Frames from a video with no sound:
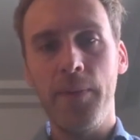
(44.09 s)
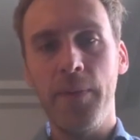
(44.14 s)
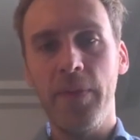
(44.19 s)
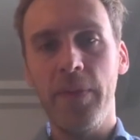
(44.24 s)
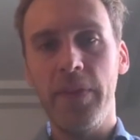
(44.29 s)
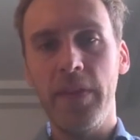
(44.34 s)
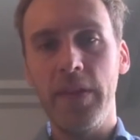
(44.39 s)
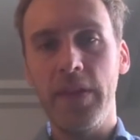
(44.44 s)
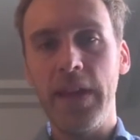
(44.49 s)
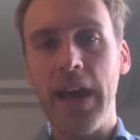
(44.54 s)

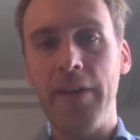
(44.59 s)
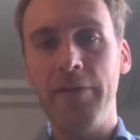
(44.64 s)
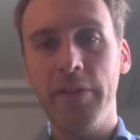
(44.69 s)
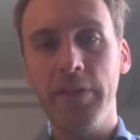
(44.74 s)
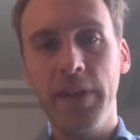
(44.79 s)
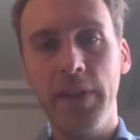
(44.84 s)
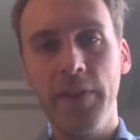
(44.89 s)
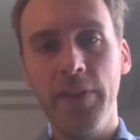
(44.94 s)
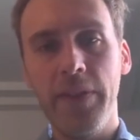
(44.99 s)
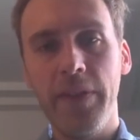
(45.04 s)
the
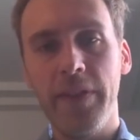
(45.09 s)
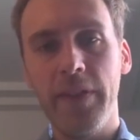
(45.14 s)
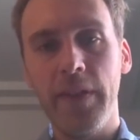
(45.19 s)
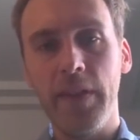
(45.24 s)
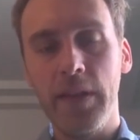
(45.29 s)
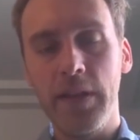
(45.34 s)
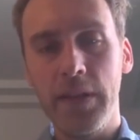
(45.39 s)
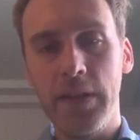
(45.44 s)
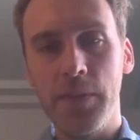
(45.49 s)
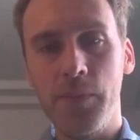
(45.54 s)
governance
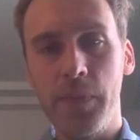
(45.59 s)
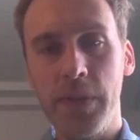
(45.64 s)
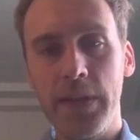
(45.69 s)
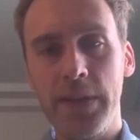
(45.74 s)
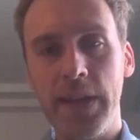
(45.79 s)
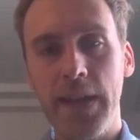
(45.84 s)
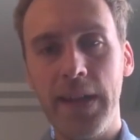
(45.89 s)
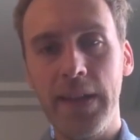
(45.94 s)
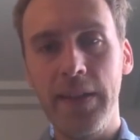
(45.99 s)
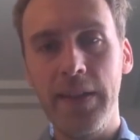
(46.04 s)
a little
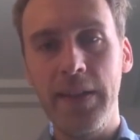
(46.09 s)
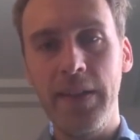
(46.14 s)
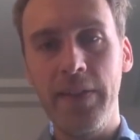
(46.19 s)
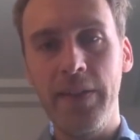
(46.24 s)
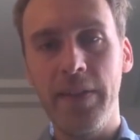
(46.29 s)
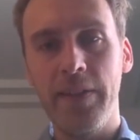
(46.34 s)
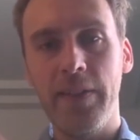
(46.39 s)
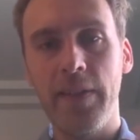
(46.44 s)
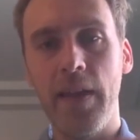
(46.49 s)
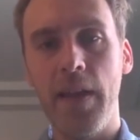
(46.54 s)
bit, at
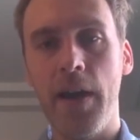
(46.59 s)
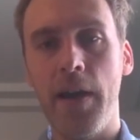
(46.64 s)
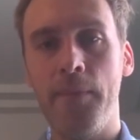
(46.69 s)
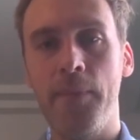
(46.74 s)
least,